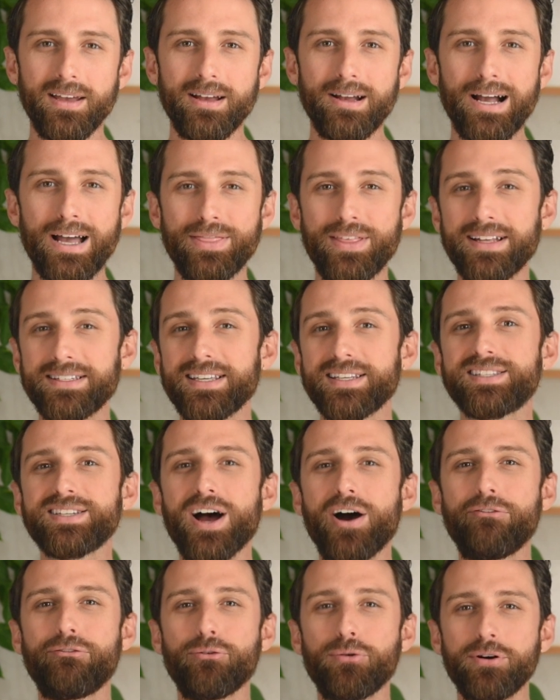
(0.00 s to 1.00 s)
That's a
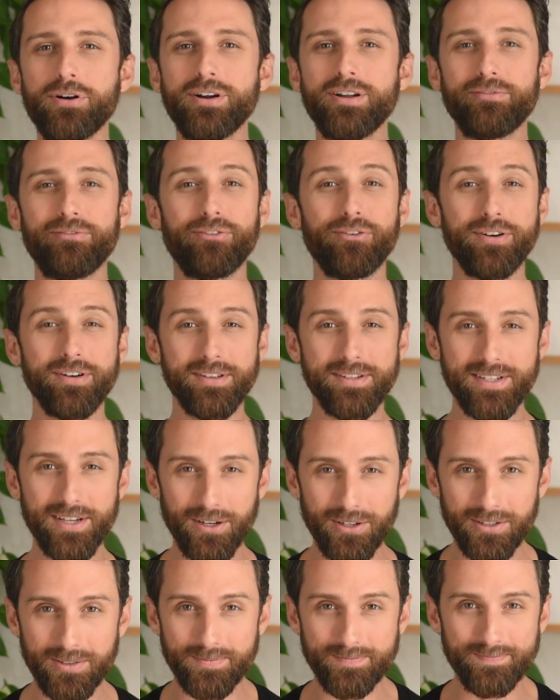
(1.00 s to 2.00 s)
tough word for an
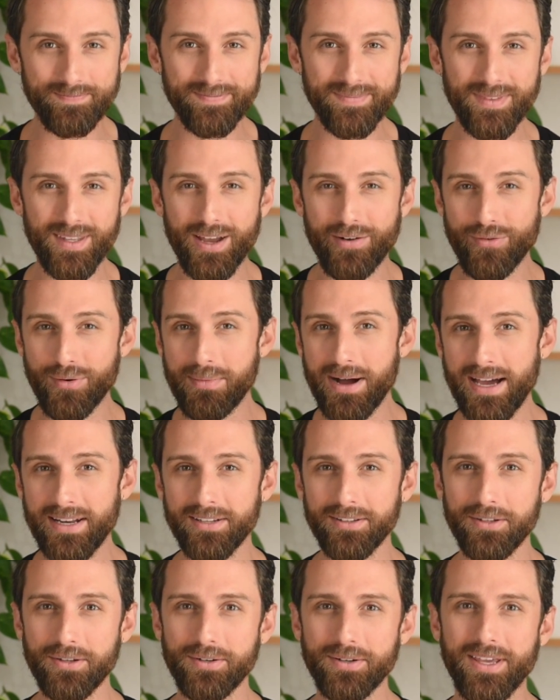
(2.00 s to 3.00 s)
adult, never mind a
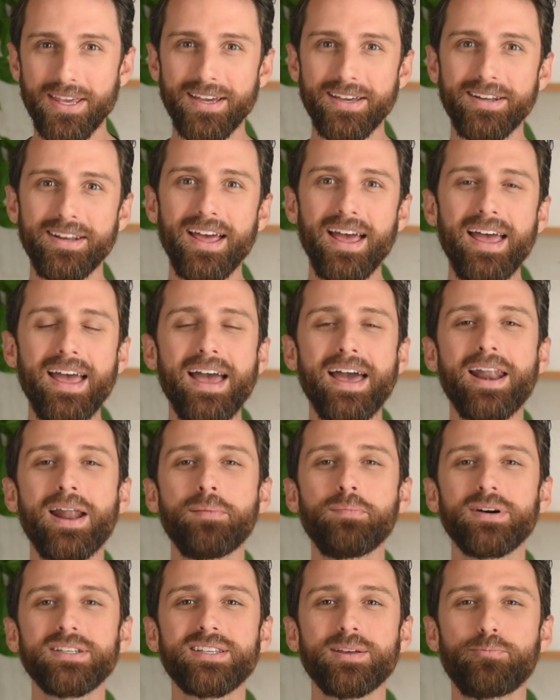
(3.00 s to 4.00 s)
little kid, and I
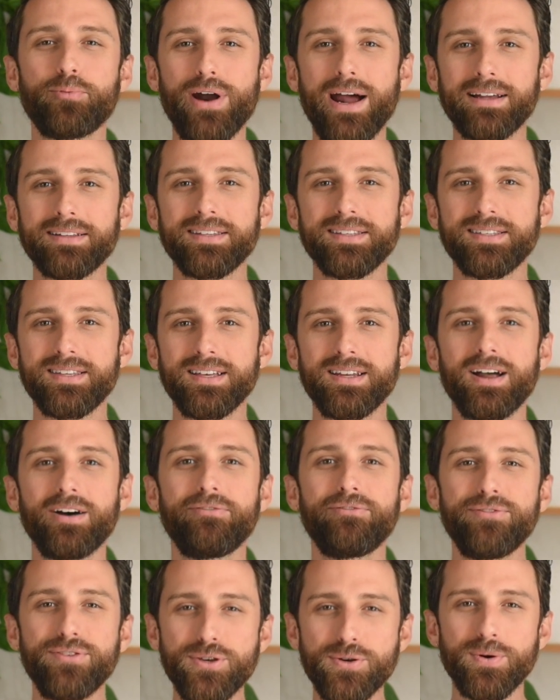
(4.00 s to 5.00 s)
must have practiced it a
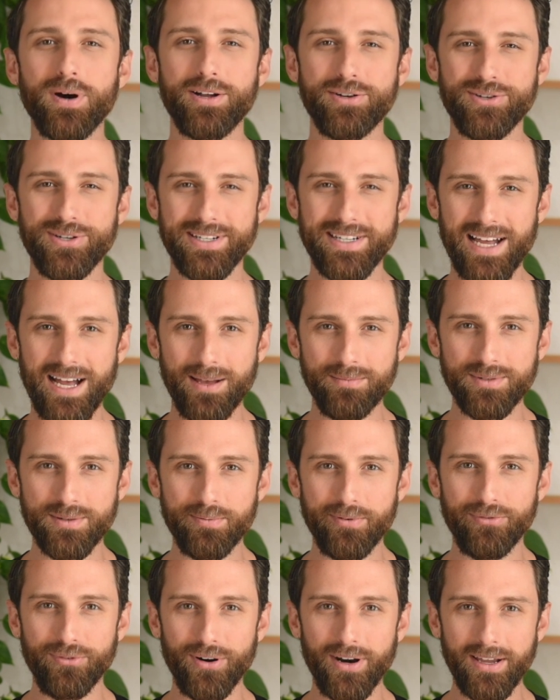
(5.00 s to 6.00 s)
few hundred times
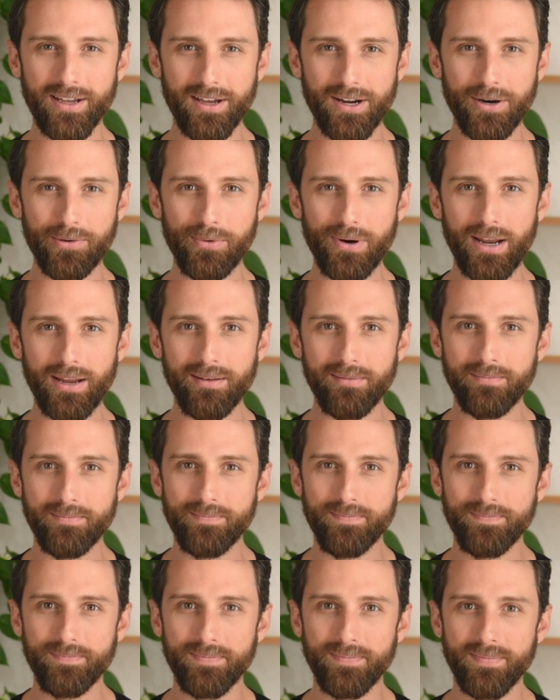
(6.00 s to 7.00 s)
before I got it right.
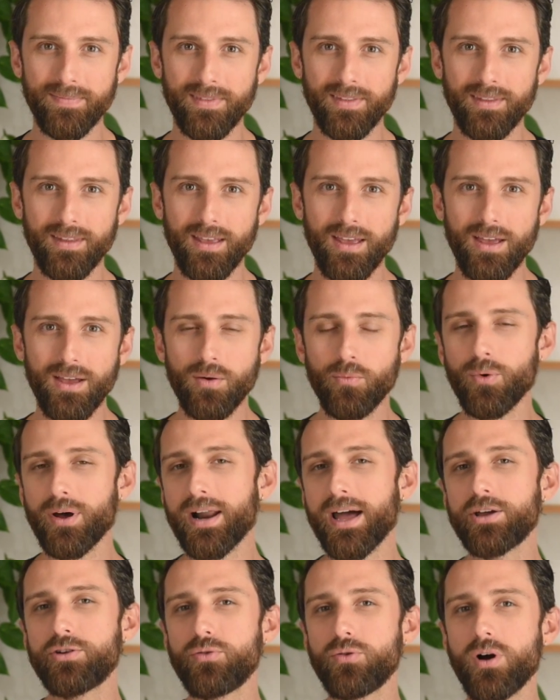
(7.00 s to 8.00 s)
And when
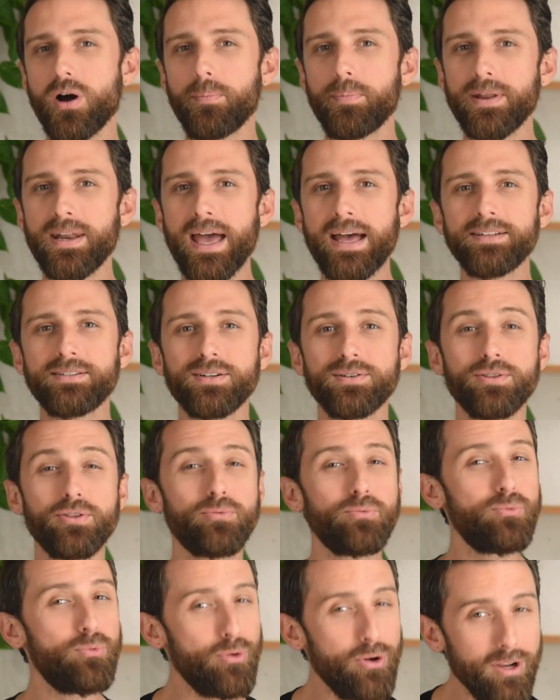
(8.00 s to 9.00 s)
I grew up and entered the
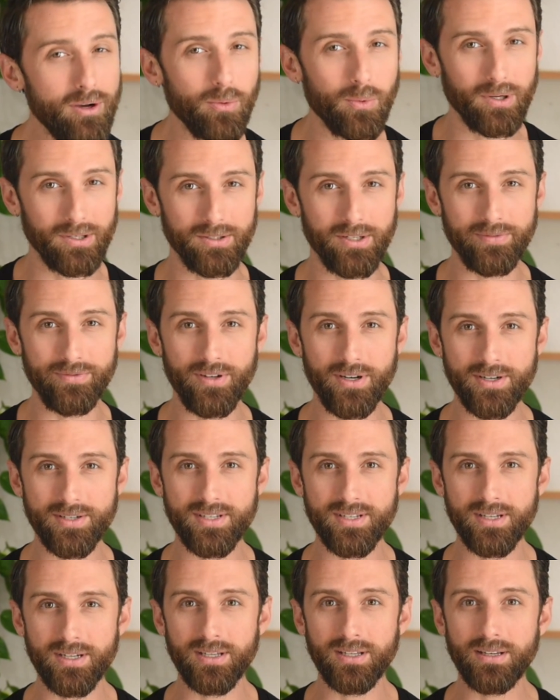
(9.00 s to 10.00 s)
real world of
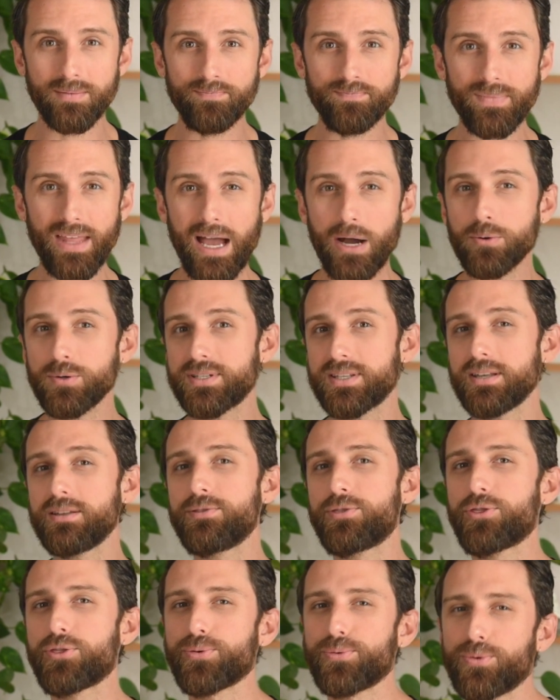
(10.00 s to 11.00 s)
nursing, I was
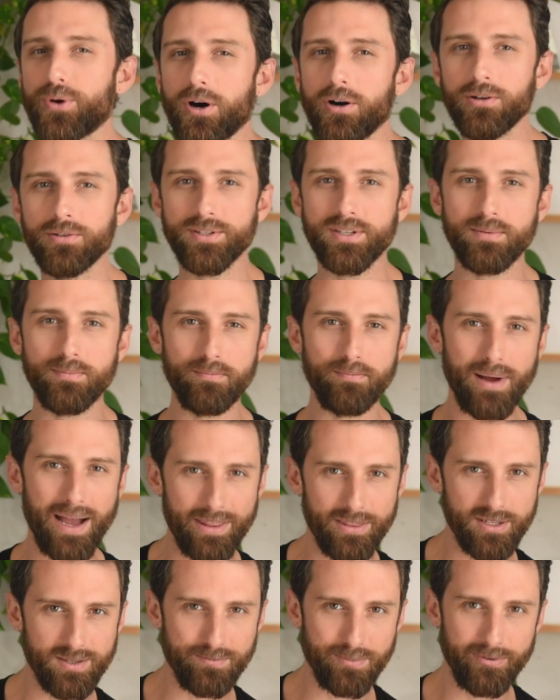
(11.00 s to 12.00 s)
enthralled by
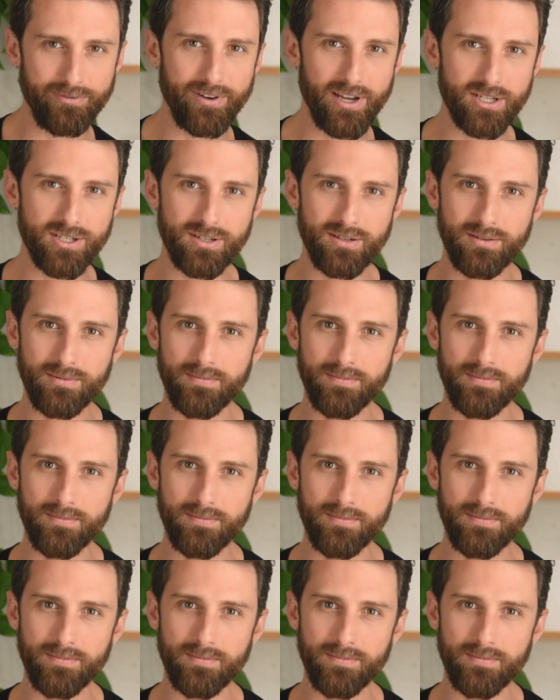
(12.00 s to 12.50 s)
this profession,